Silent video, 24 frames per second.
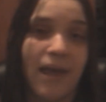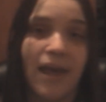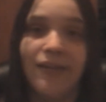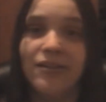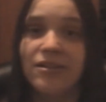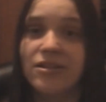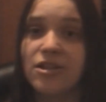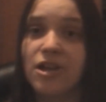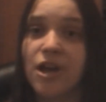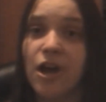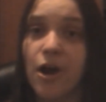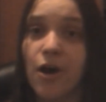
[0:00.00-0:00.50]

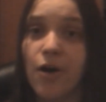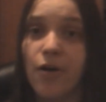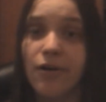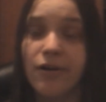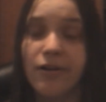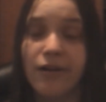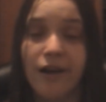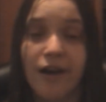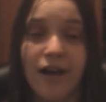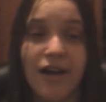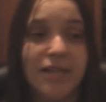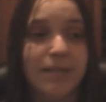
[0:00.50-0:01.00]
head to toe
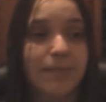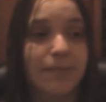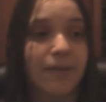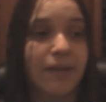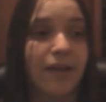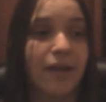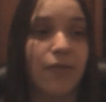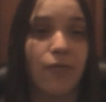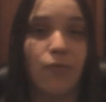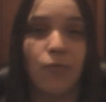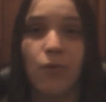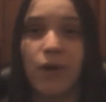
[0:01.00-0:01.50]
in
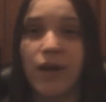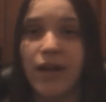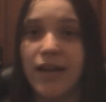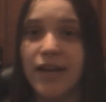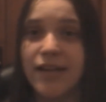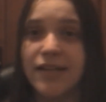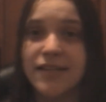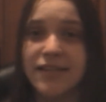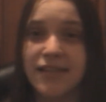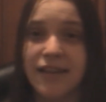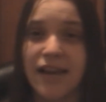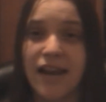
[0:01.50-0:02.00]
cosplay,
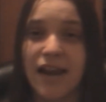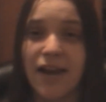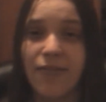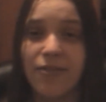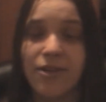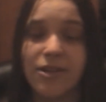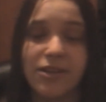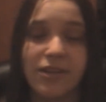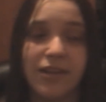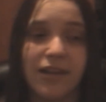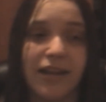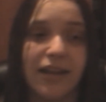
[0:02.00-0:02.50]
wigs and
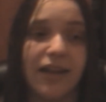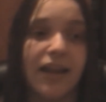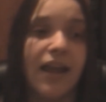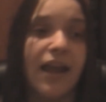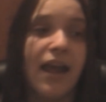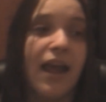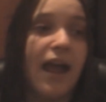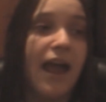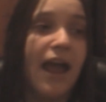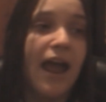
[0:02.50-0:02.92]
everything,